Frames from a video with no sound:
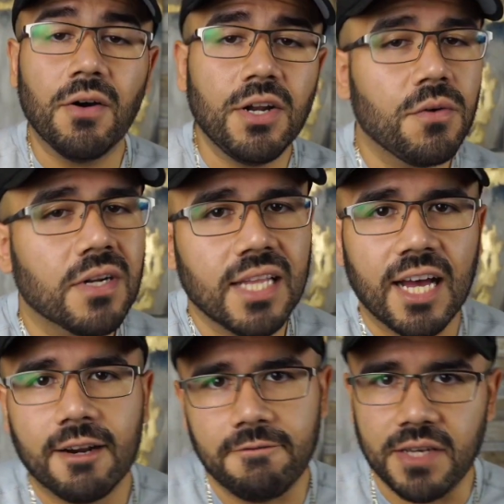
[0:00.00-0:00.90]
Now I know in a
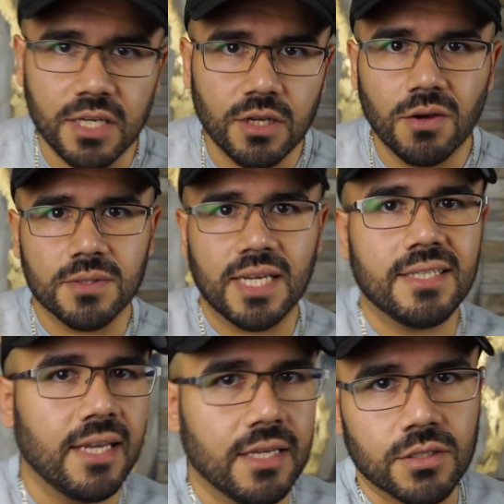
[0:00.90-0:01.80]
lot of videos I
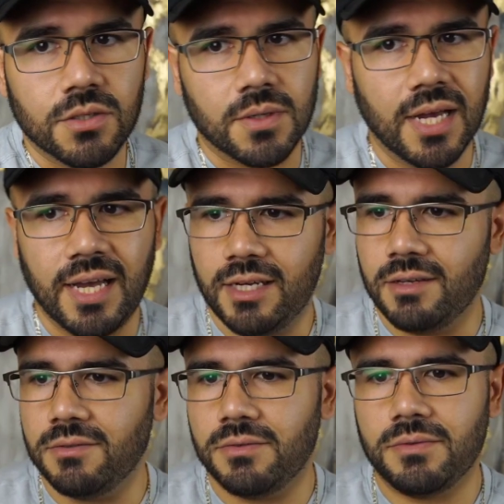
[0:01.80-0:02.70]
tend to kind
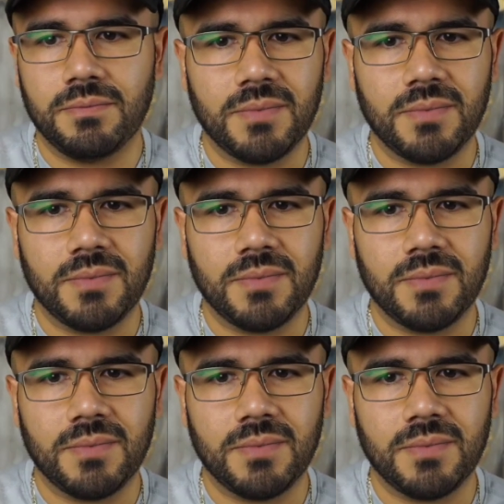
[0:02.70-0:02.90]
of,